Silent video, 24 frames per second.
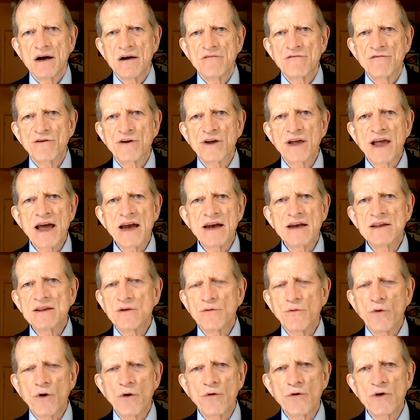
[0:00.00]
forgetting that
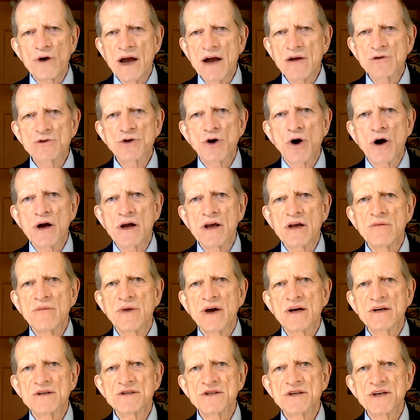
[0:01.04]
what we're now talking about
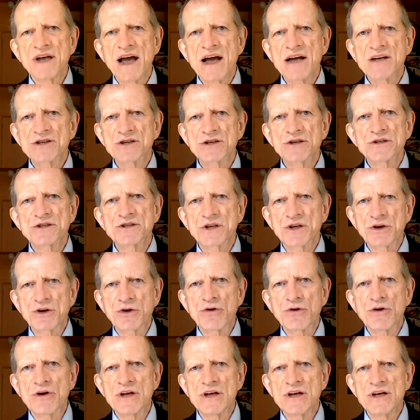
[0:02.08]
is a national
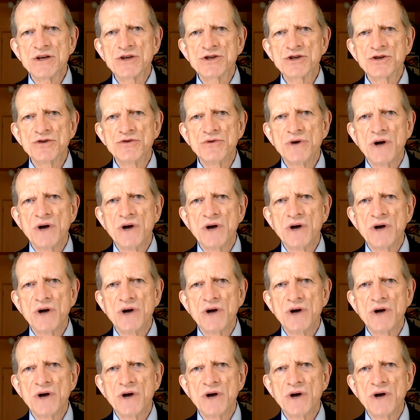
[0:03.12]
security issue,